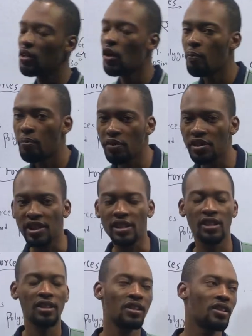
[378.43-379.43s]
opposite,
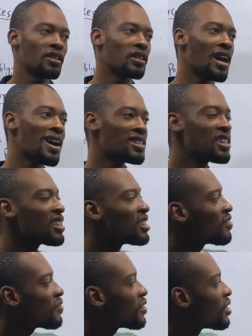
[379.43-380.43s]
acting
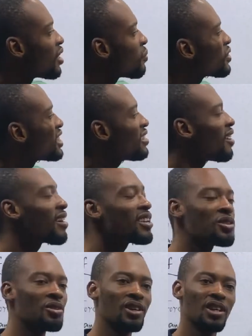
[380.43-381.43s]
in the opposite
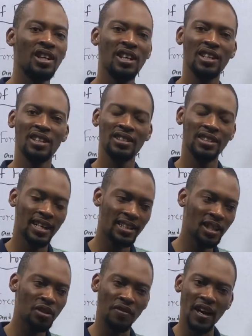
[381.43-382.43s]
direction, their
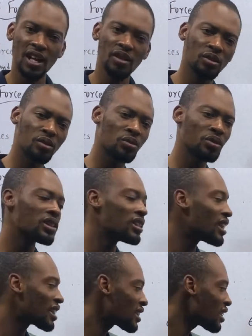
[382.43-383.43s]
line of action do not
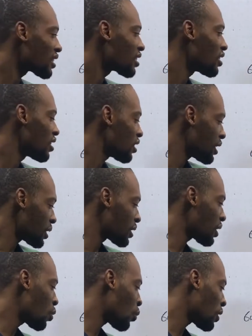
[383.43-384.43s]
intersect. You
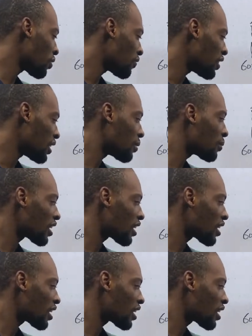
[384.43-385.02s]
take one of them